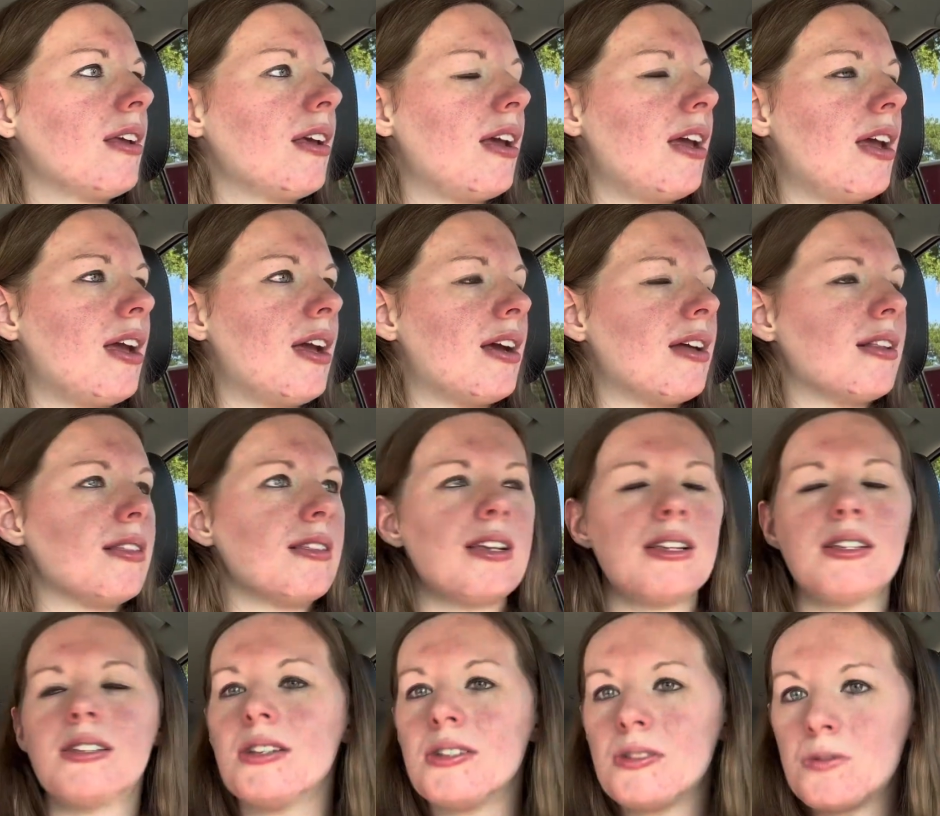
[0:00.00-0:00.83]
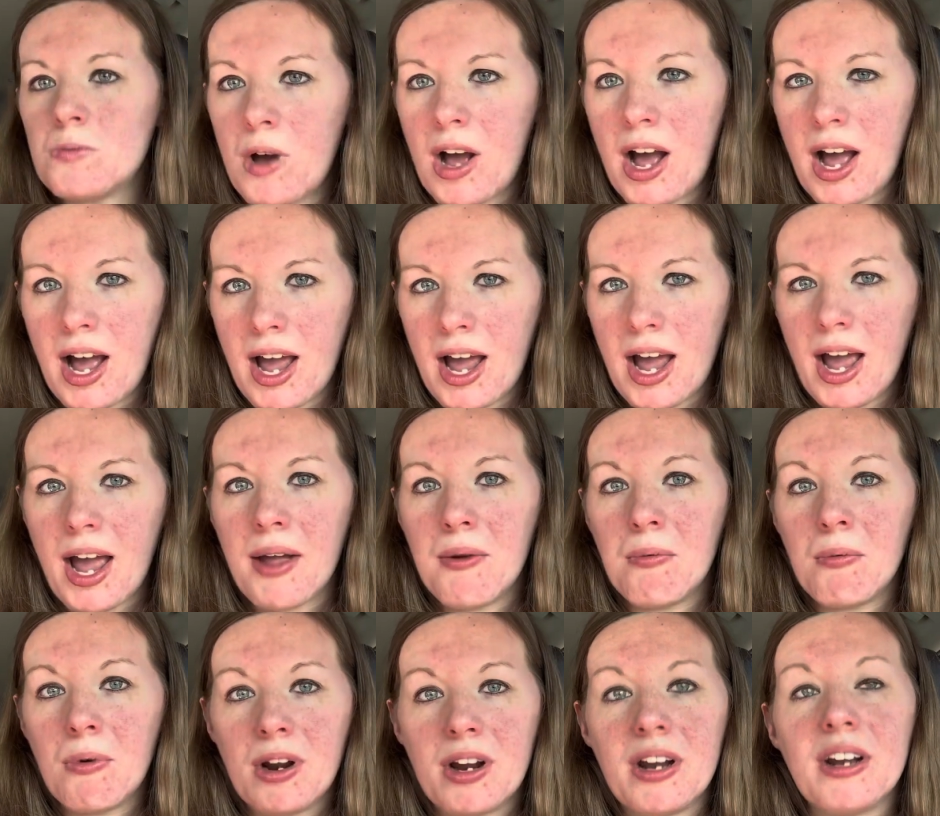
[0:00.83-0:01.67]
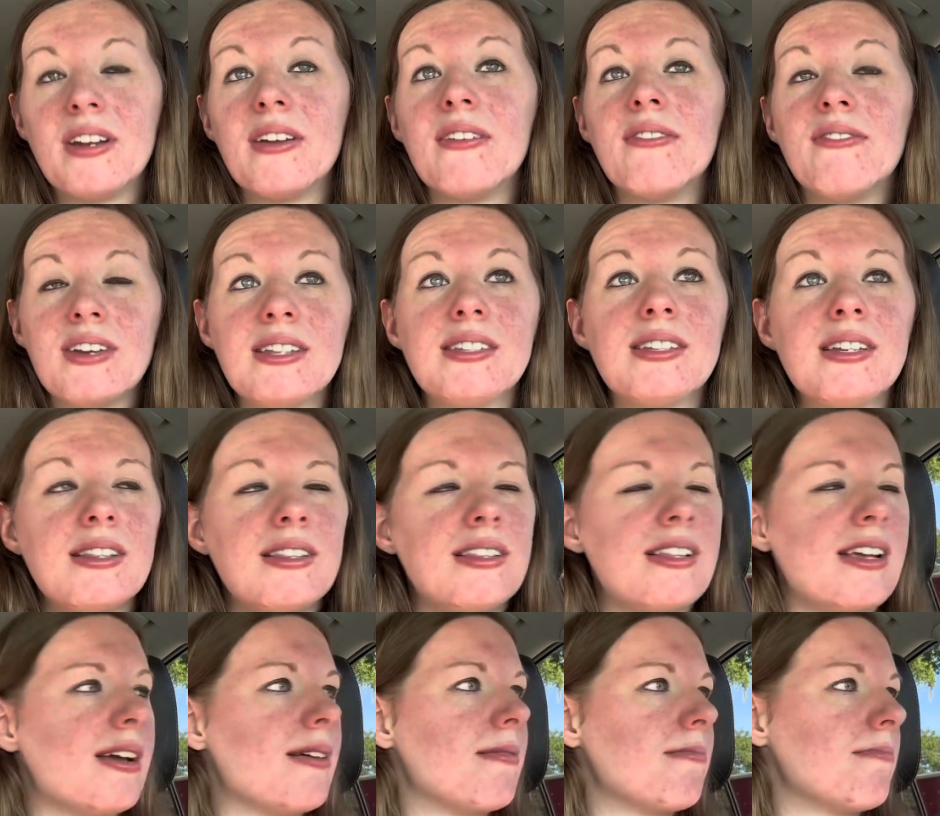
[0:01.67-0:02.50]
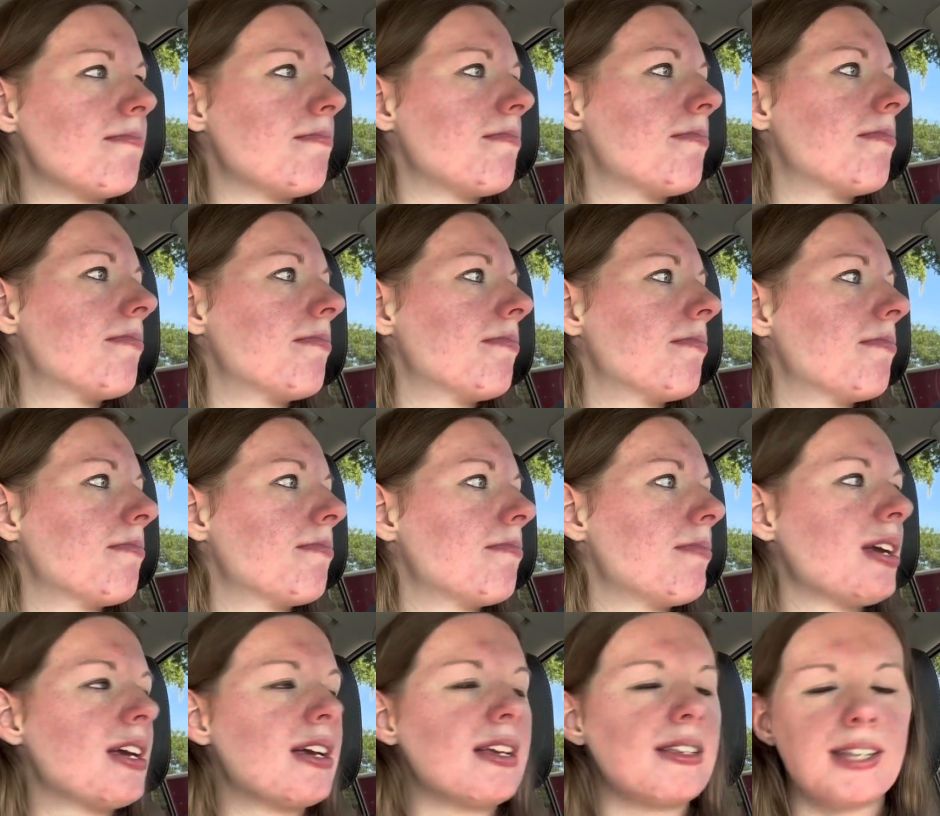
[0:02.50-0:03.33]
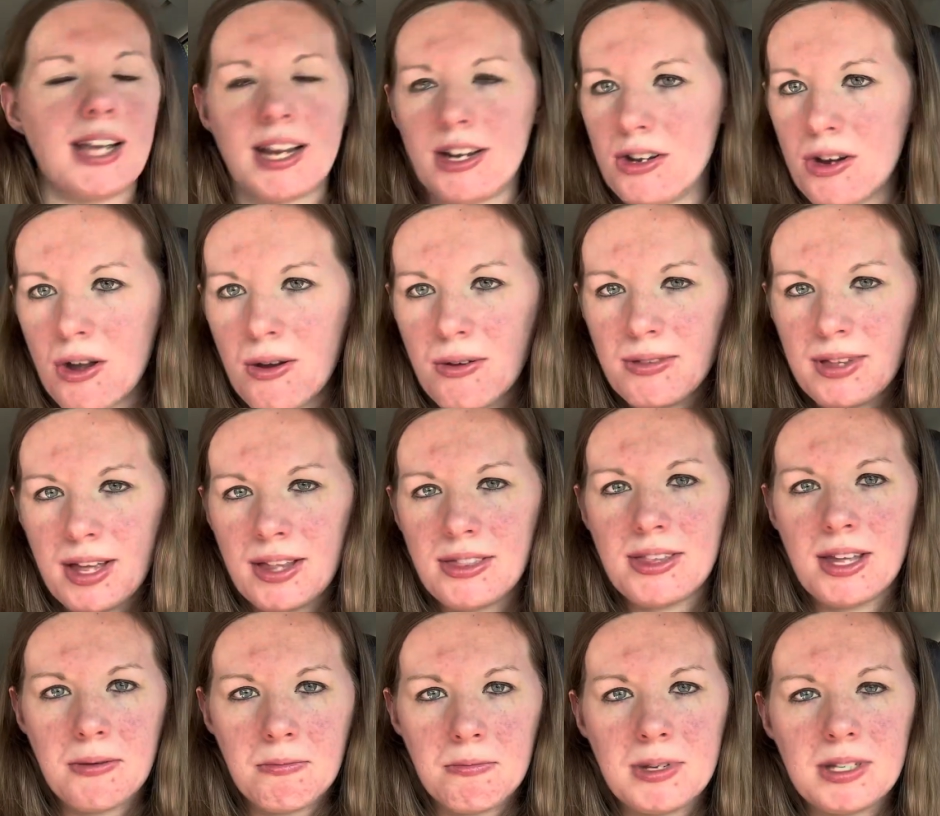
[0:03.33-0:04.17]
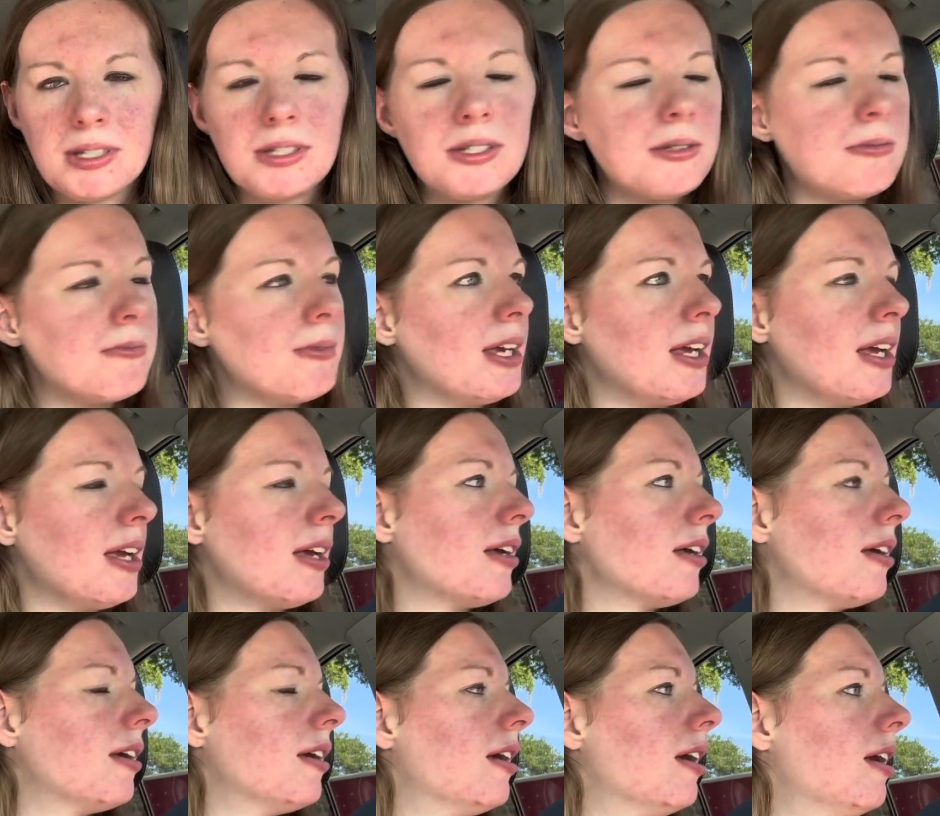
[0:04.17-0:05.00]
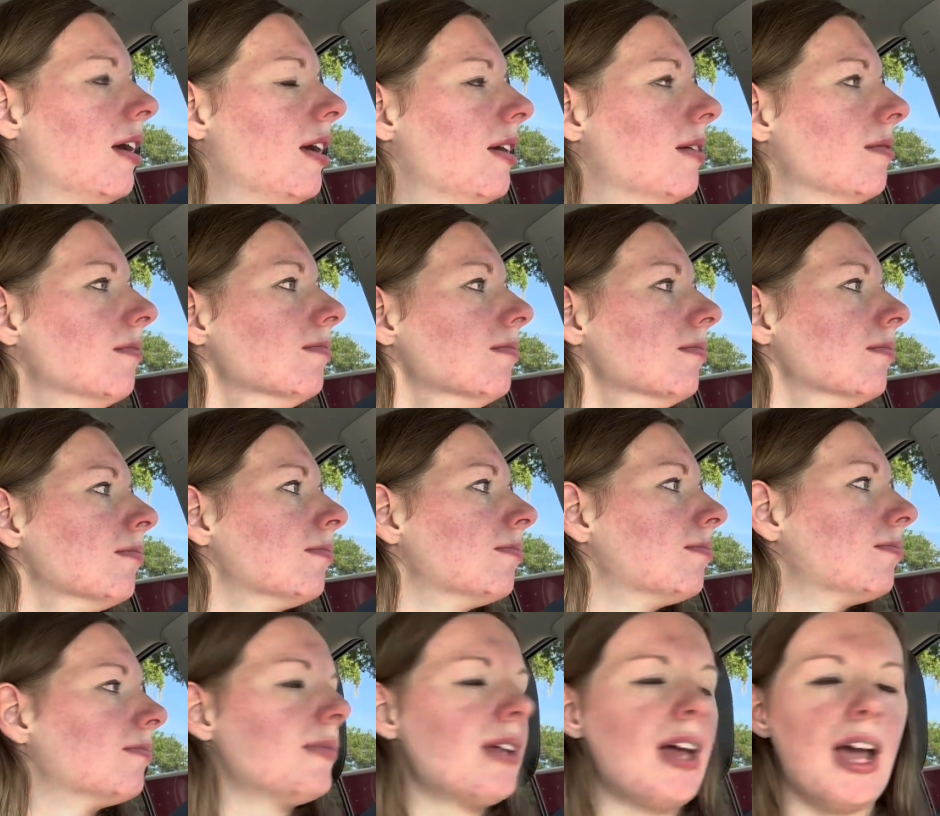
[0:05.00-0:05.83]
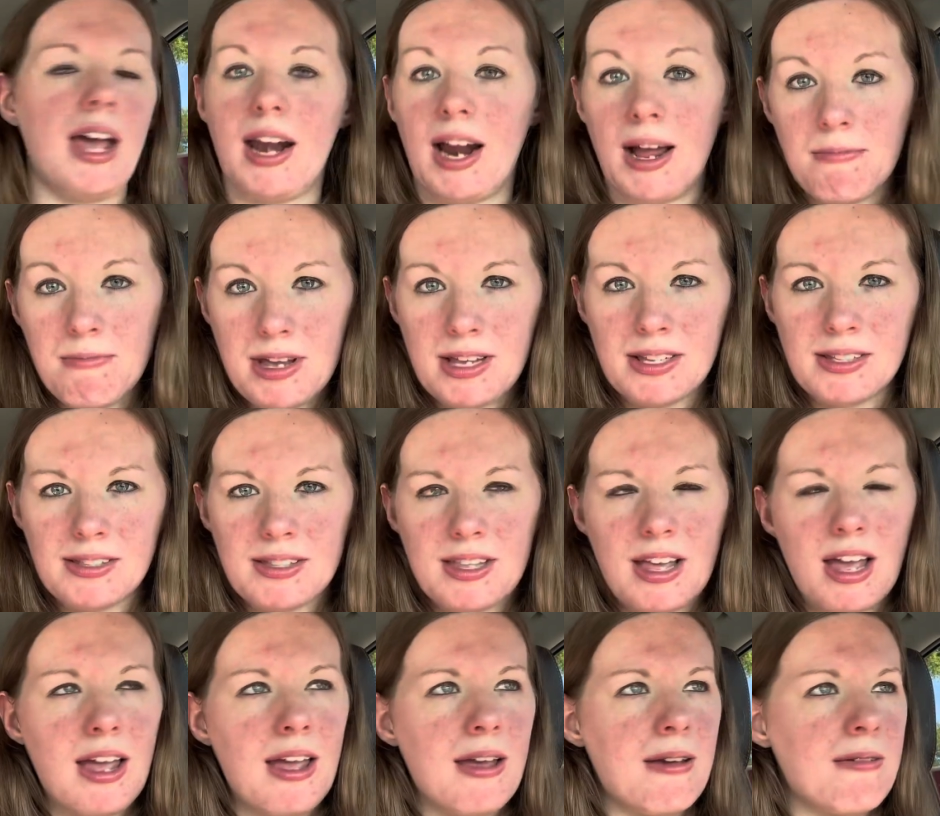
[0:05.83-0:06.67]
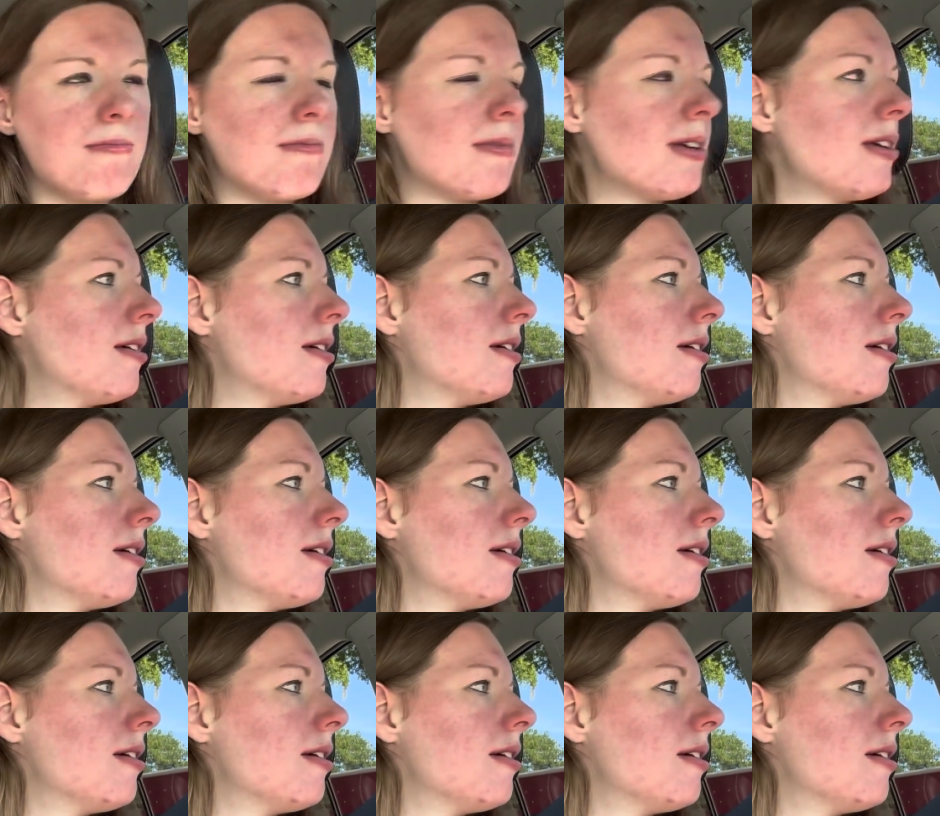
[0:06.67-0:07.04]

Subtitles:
and this is why I wanted to visit them, because I know that they miss me and I miss them.